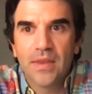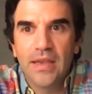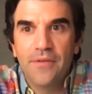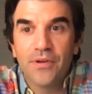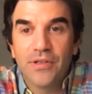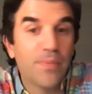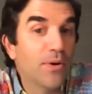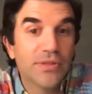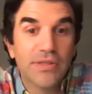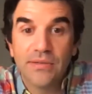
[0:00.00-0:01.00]
if it's
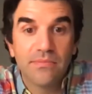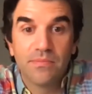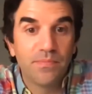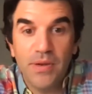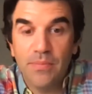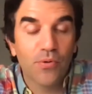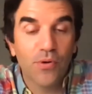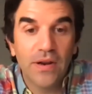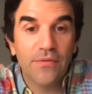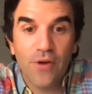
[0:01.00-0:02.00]
supposed to be
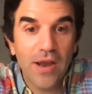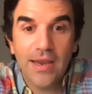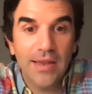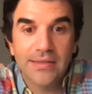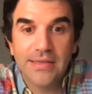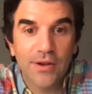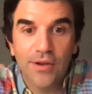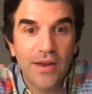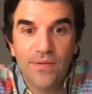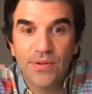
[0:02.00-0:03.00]
approved on Friday and it's not good
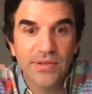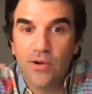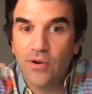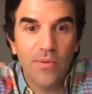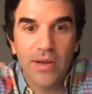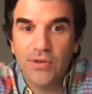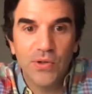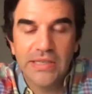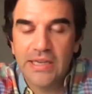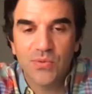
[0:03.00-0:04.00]
enough, they'll say, okay, we got to do
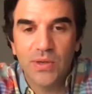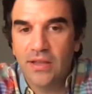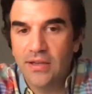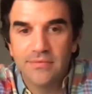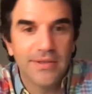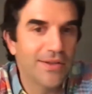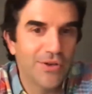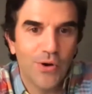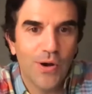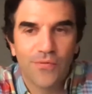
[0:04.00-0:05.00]
this next week then, and then
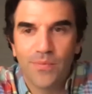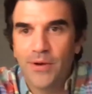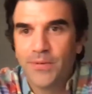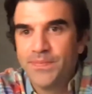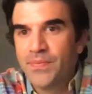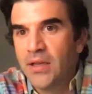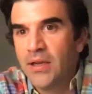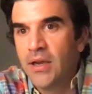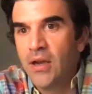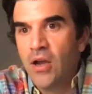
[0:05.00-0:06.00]
you go on from there.
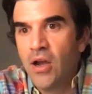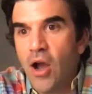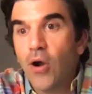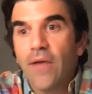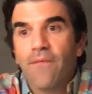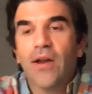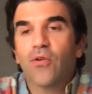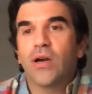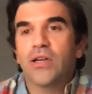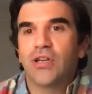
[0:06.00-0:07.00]
Okay, final
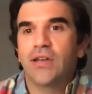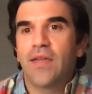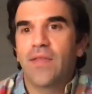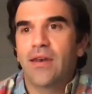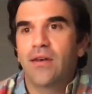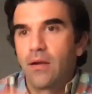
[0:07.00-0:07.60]
question, and then